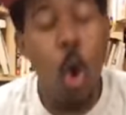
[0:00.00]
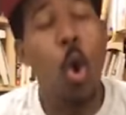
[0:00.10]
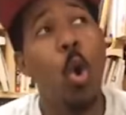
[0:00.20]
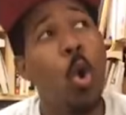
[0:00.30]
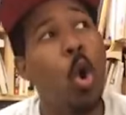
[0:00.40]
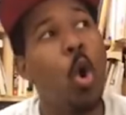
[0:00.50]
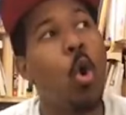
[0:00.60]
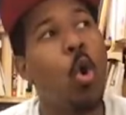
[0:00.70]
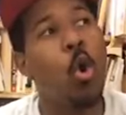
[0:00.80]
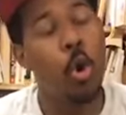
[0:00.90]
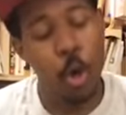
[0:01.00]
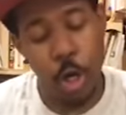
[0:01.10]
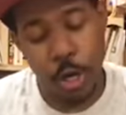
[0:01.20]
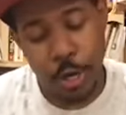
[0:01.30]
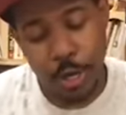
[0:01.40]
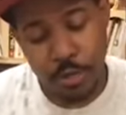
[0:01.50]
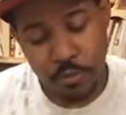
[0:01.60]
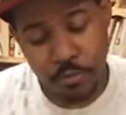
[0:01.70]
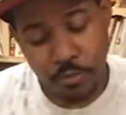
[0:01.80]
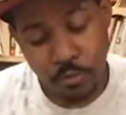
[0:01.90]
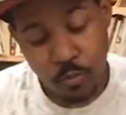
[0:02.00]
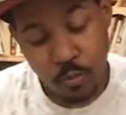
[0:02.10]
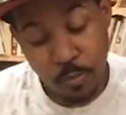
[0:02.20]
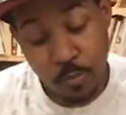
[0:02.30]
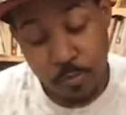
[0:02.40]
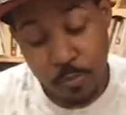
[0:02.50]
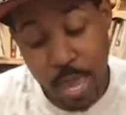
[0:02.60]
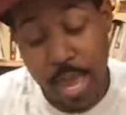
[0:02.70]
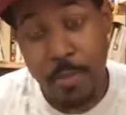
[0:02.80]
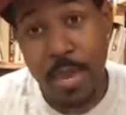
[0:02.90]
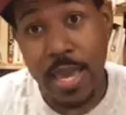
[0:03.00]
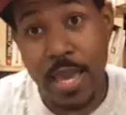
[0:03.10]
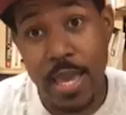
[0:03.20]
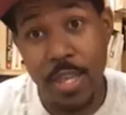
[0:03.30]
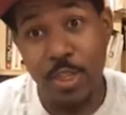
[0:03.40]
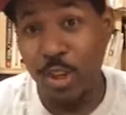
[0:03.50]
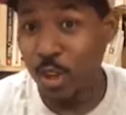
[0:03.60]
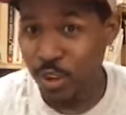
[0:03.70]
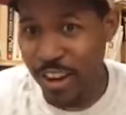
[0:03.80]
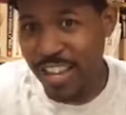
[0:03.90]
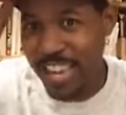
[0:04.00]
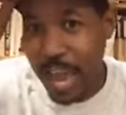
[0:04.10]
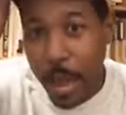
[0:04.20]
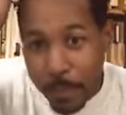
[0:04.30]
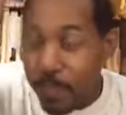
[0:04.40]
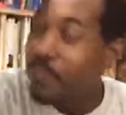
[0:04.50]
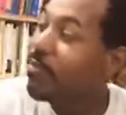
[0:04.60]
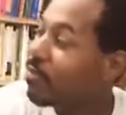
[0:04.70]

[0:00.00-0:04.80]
Or maybe the gray cap.